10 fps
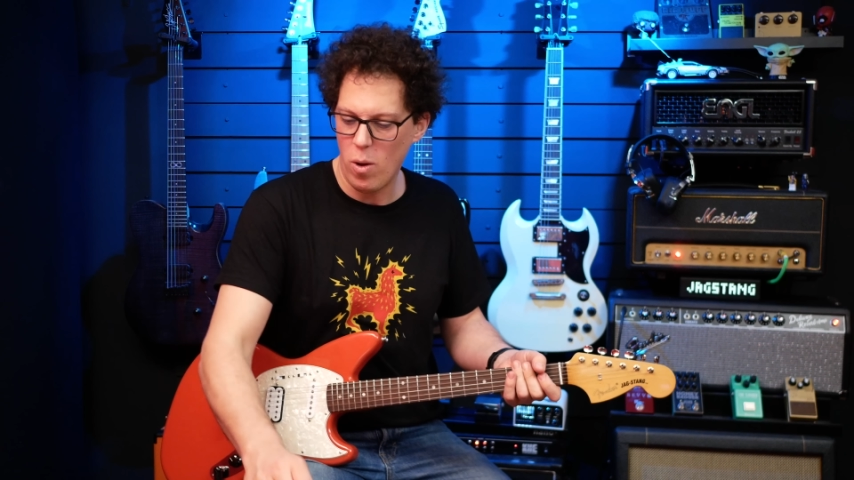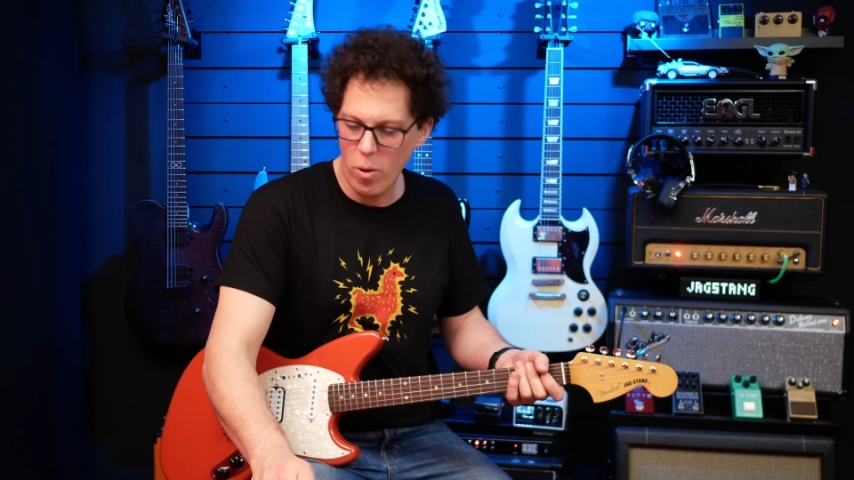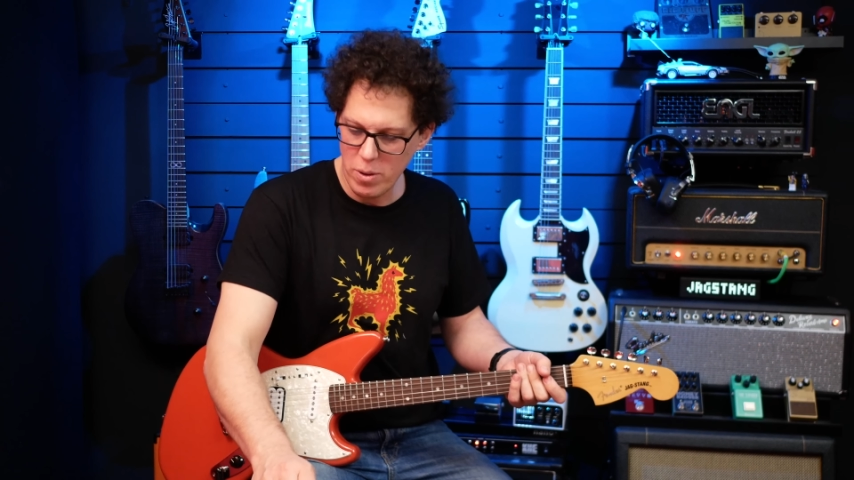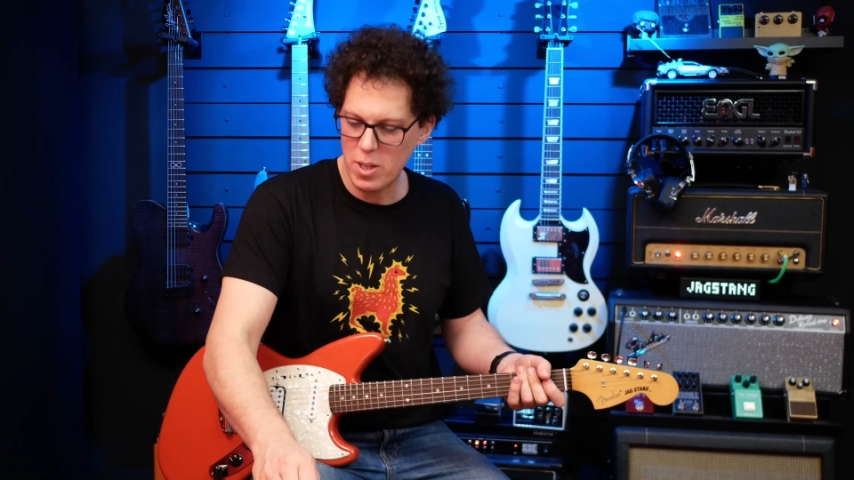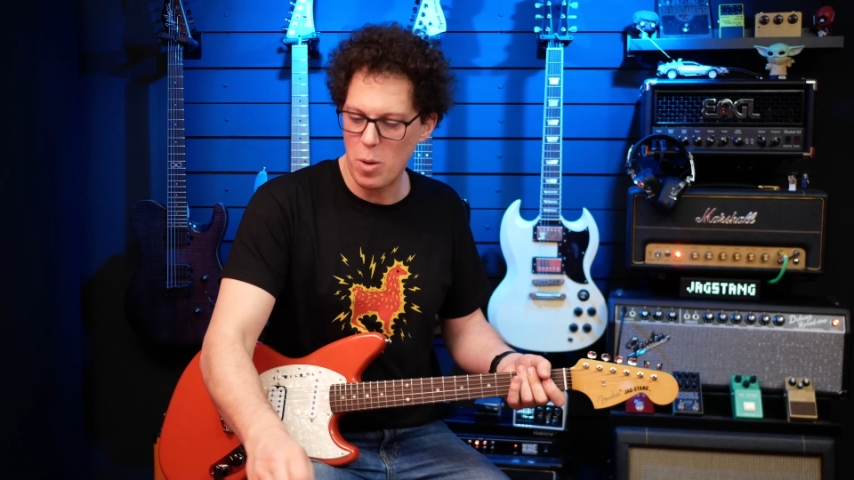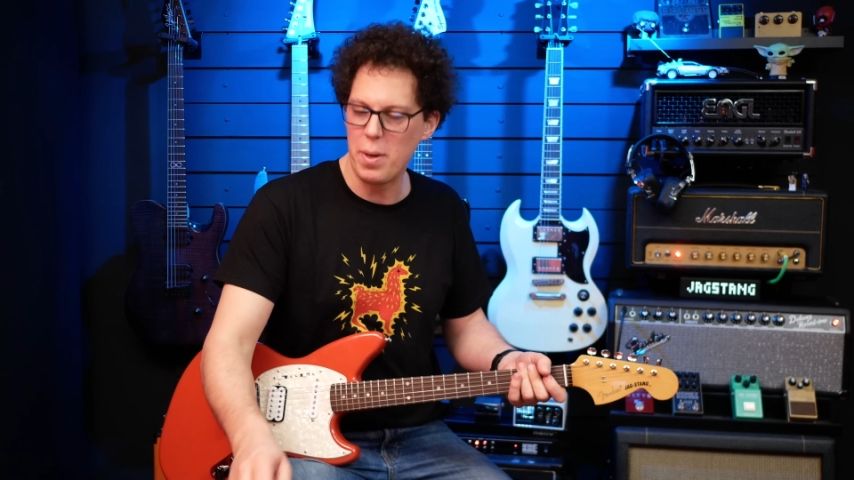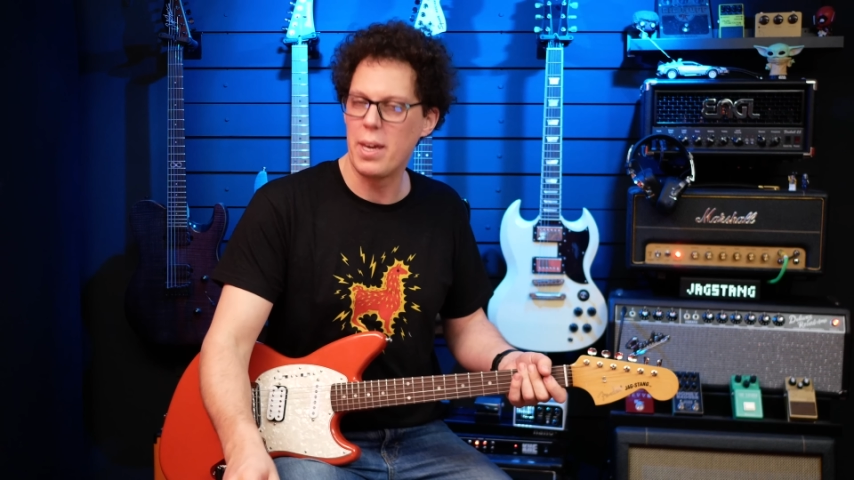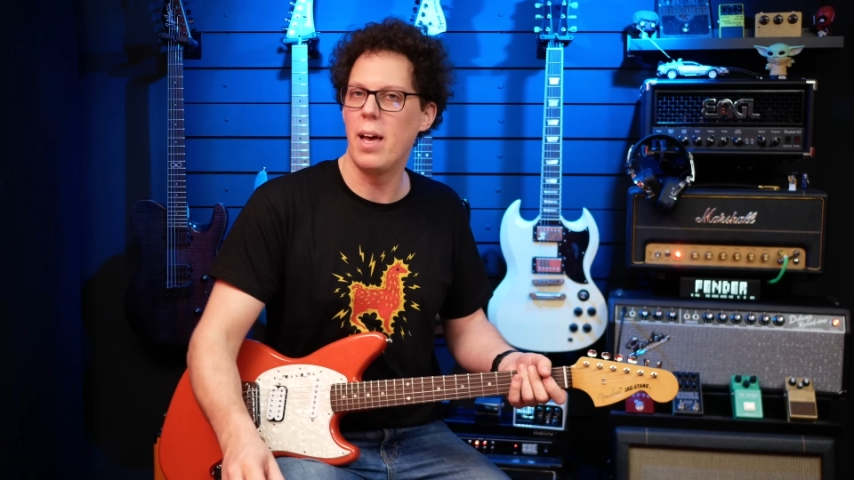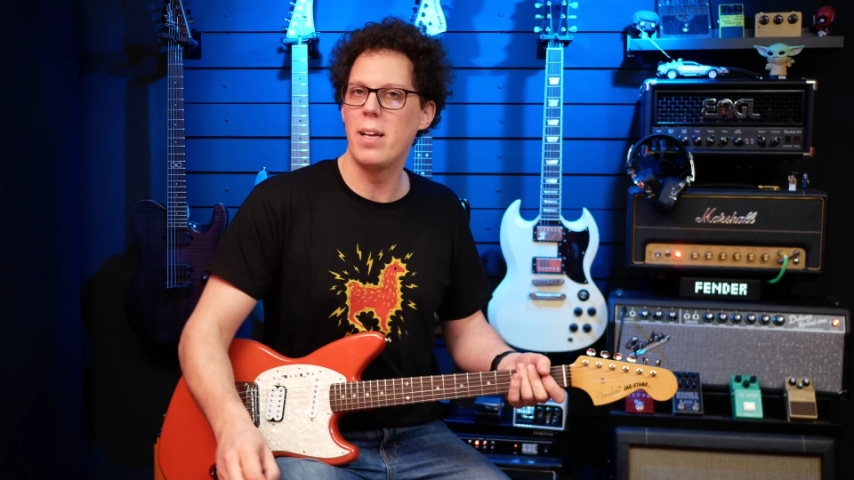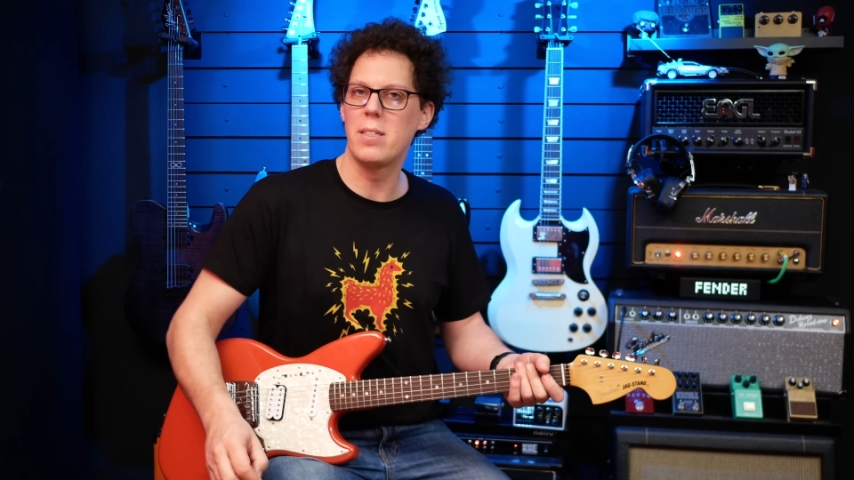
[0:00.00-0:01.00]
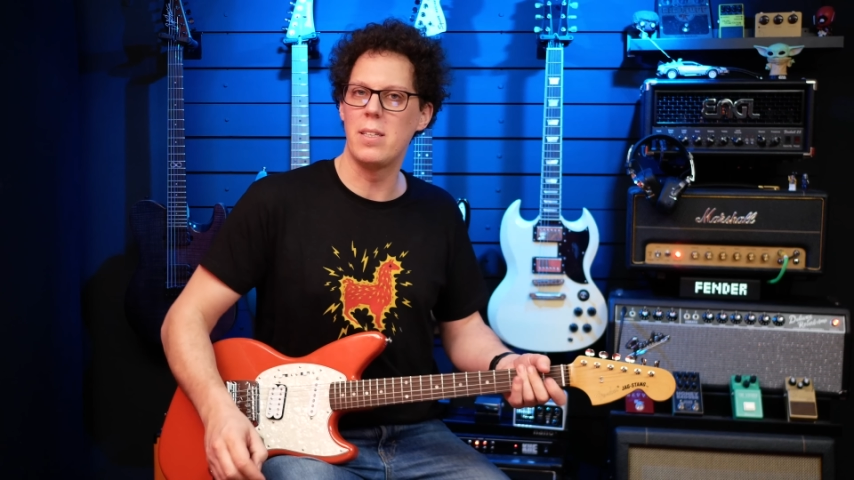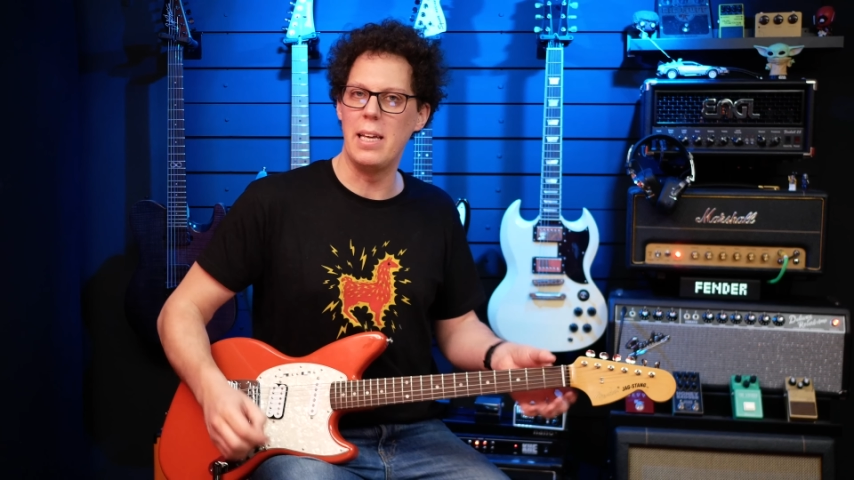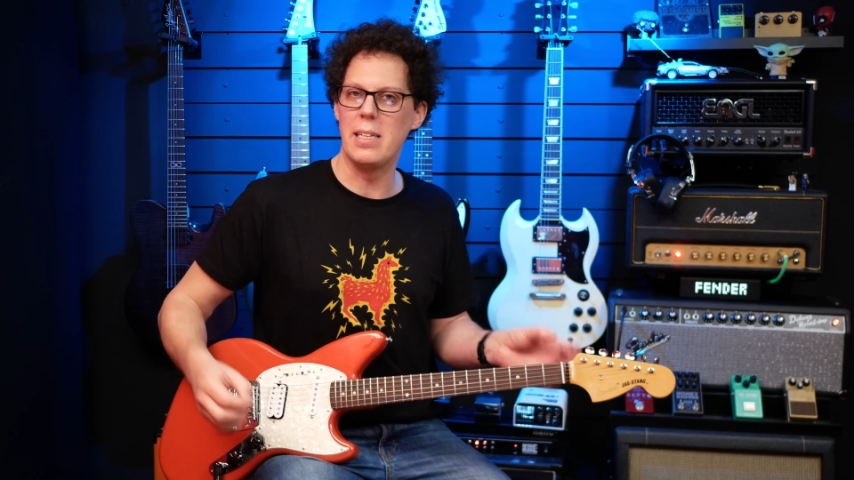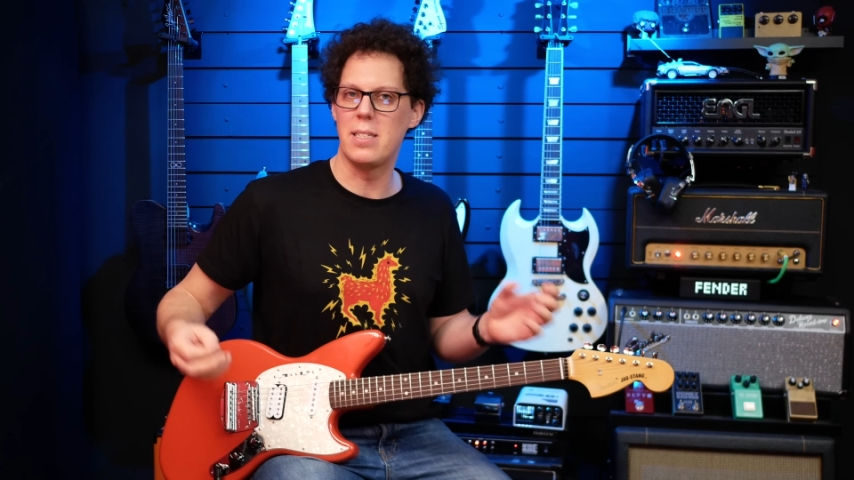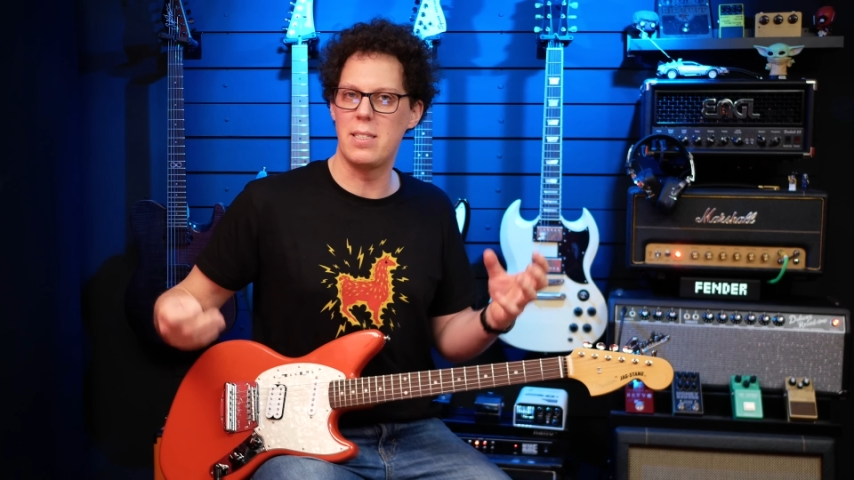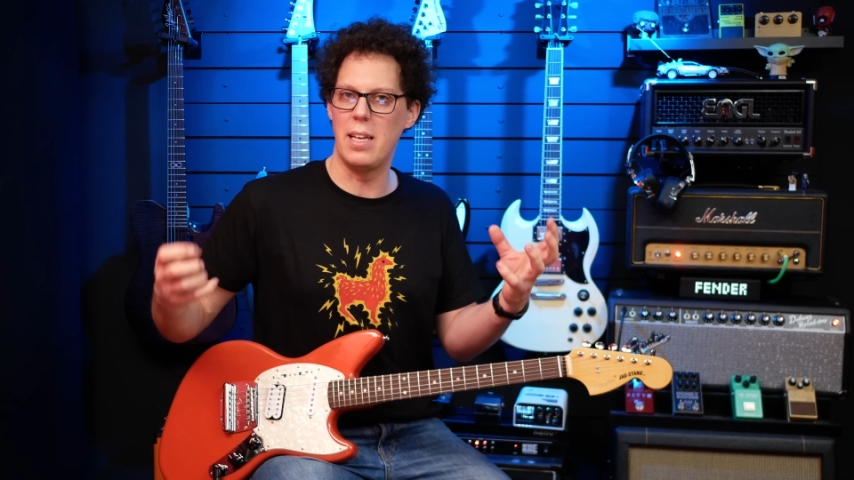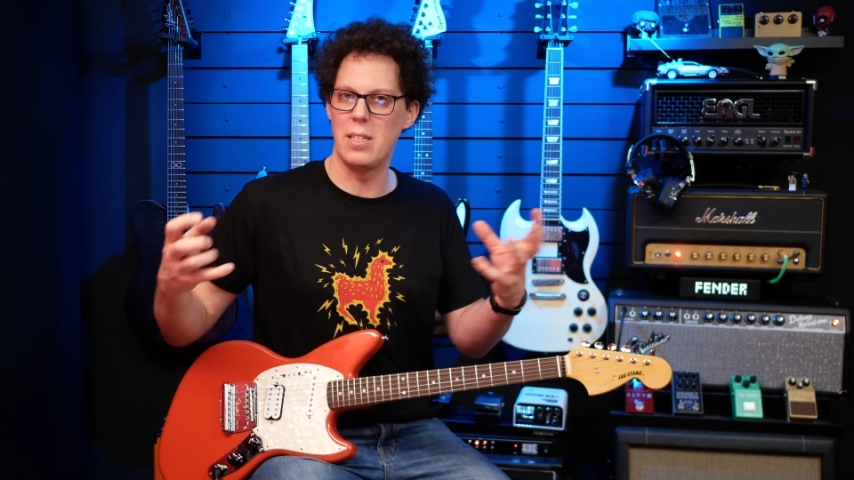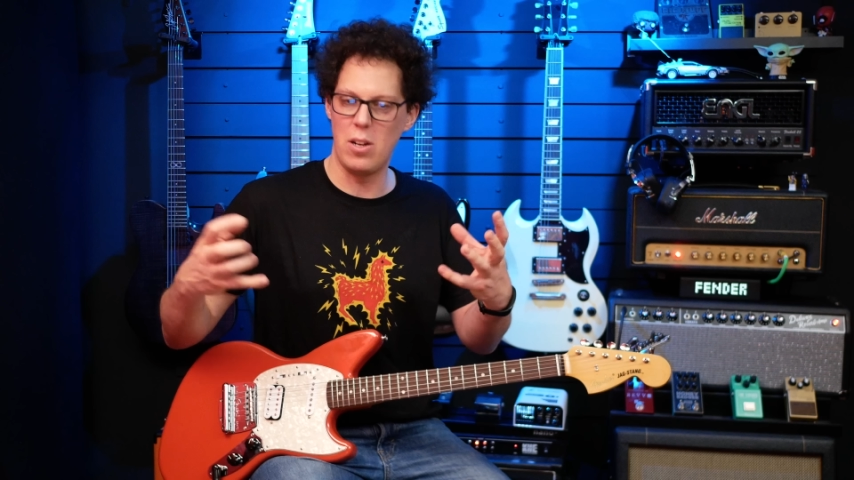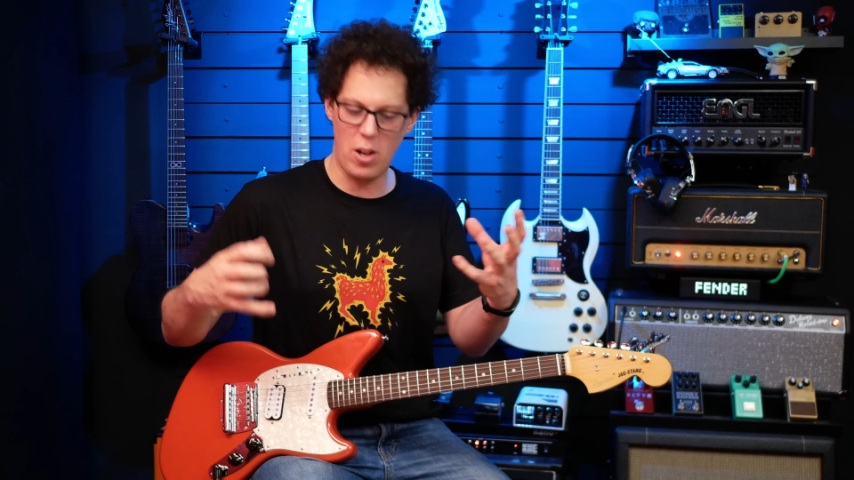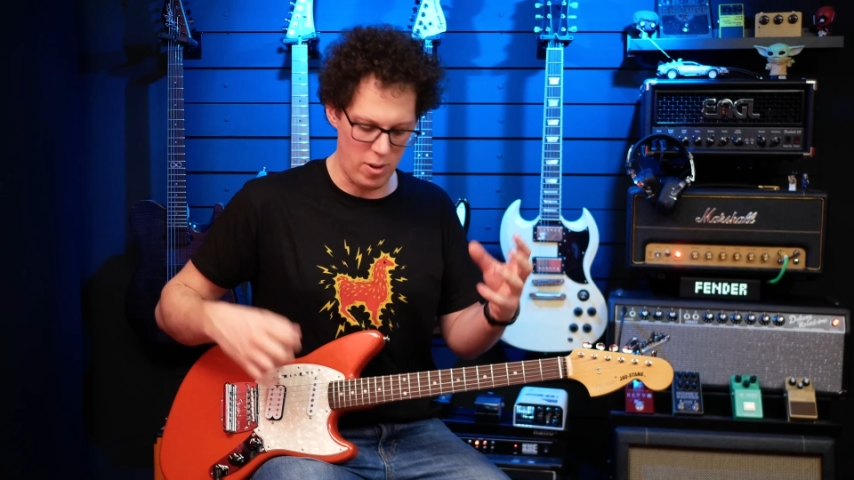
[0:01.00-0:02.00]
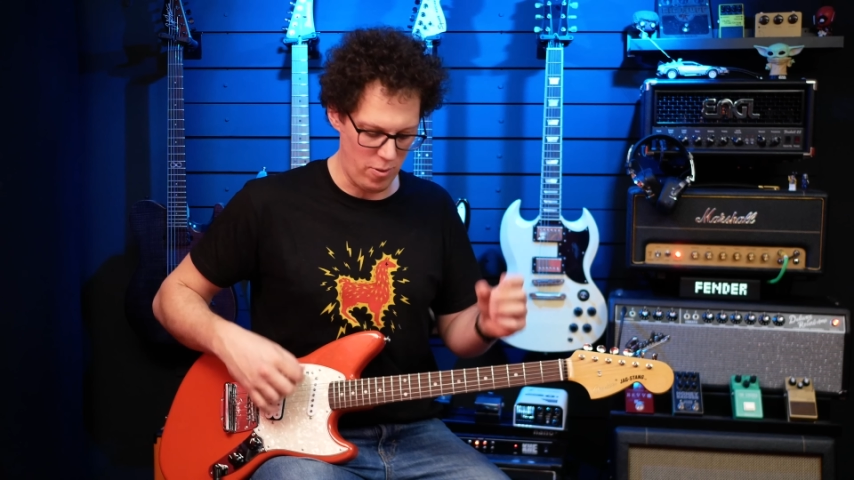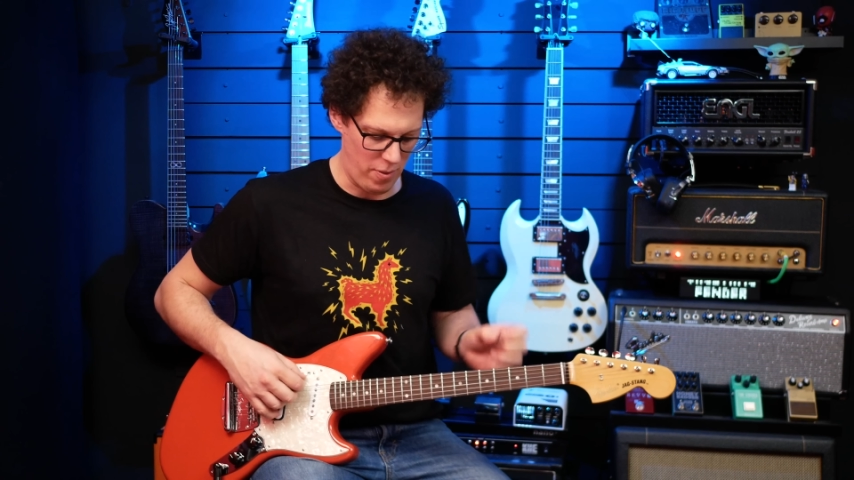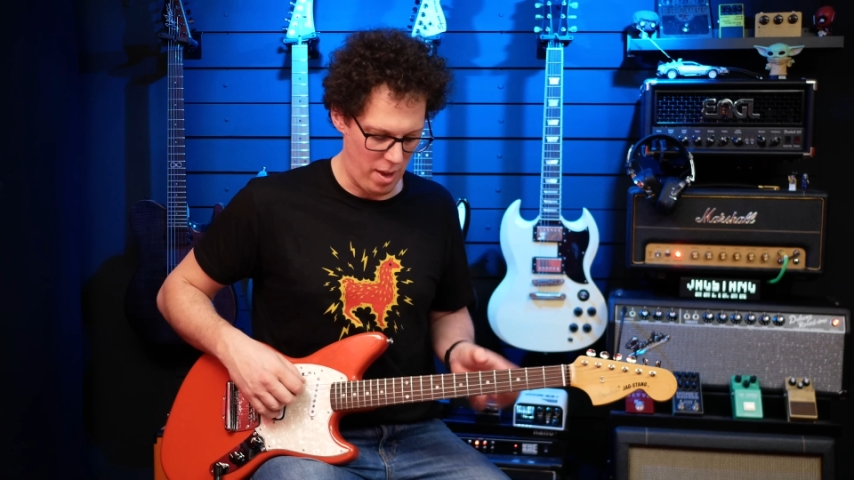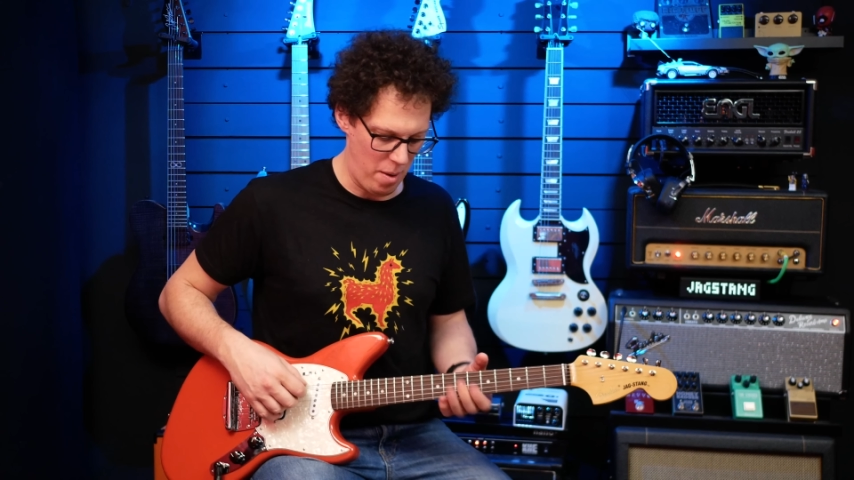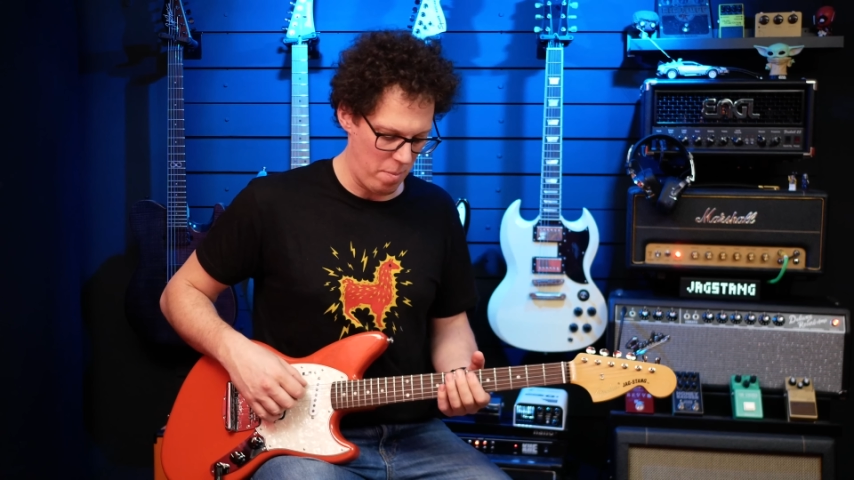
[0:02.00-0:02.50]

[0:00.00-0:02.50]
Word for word: Also, because there's a lot of